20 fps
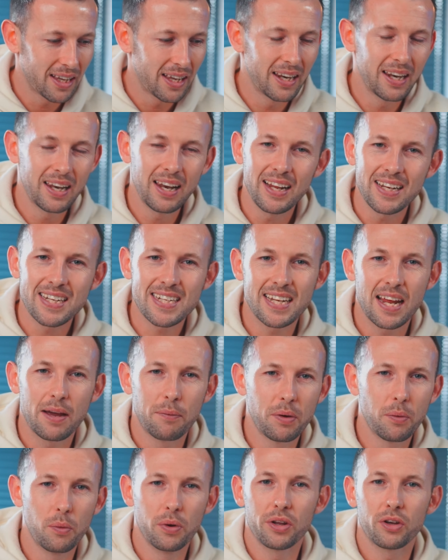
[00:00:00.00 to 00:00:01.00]
let's say
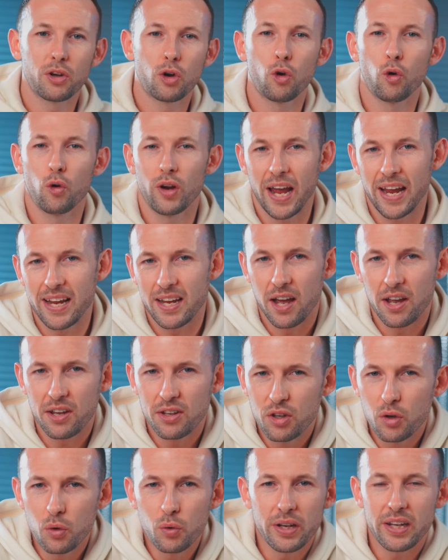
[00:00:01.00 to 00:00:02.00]
we want to create a
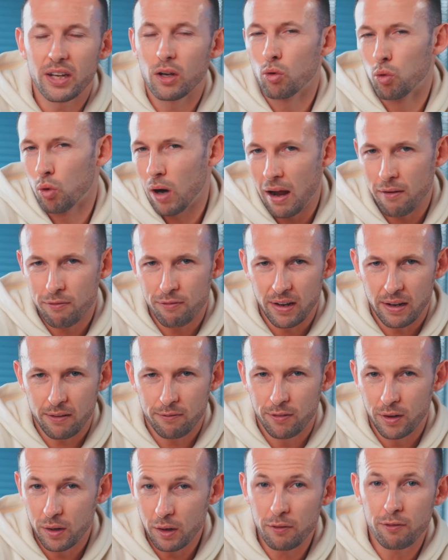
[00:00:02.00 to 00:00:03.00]
unique graphic
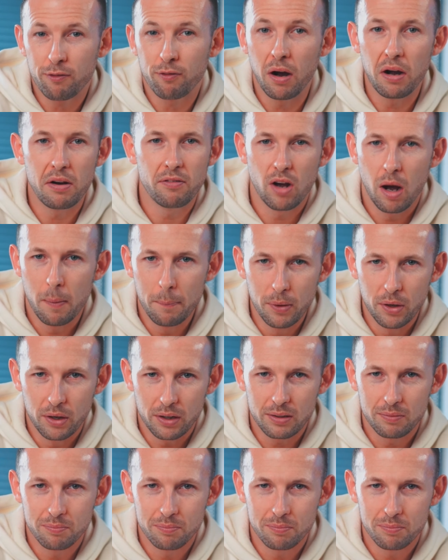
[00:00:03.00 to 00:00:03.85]
for the front of our book.